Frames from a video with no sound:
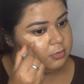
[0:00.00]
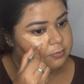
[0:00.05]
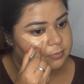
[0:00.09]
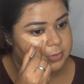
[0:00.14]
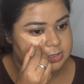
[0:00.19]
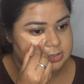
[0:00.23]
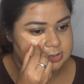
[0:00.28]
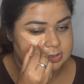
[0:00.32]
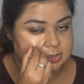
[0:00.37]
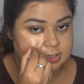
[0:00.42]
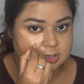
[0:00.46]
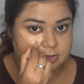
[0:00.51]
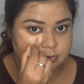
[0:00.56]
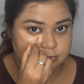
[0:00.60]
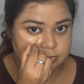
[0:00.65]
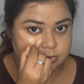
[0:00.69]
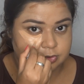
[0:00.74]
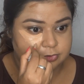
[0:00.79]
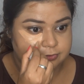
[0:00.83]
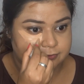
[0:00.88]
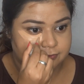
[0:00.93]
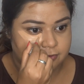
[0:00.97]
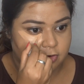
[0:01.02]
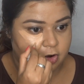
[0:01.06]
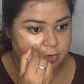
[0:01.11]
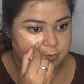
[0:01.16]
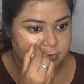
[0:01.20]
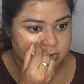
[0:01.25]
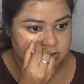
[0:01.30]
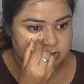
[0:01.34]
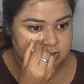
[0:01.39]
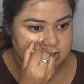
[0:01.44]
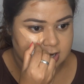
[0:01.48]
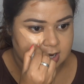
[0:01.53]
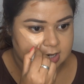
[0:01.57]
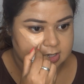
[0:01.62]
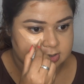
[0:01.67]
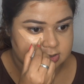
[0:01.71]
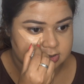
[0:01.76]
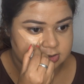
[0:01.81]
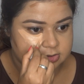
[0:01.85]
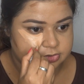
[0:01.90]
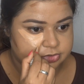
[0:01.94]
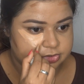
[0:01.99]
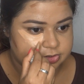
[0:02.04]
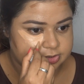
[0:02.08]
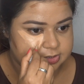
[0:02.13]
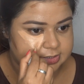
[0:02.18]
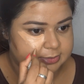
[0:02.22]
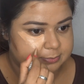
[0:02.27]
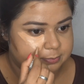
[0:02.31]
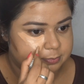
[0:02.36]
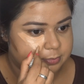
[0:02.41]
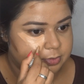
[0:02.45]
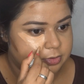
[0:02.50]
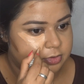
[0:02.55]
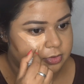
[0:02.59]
Basically, you need to form a triangle shape